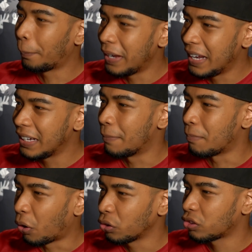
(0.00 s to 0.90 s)
4 being the
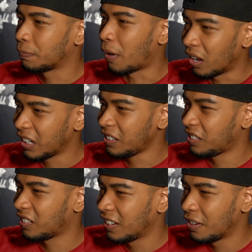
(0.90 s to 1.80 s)
most
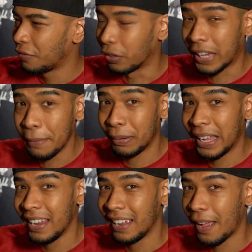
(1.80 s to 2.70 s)
polished for
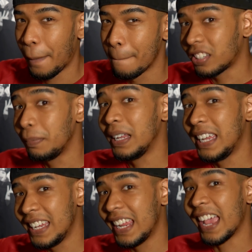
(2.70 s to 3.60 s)
gameplay?
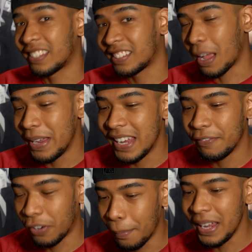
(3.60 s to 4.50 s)
Possibly, yes. I
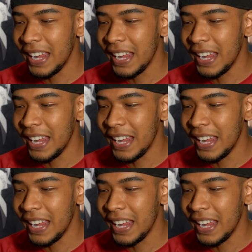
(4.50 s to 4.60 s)
mean, for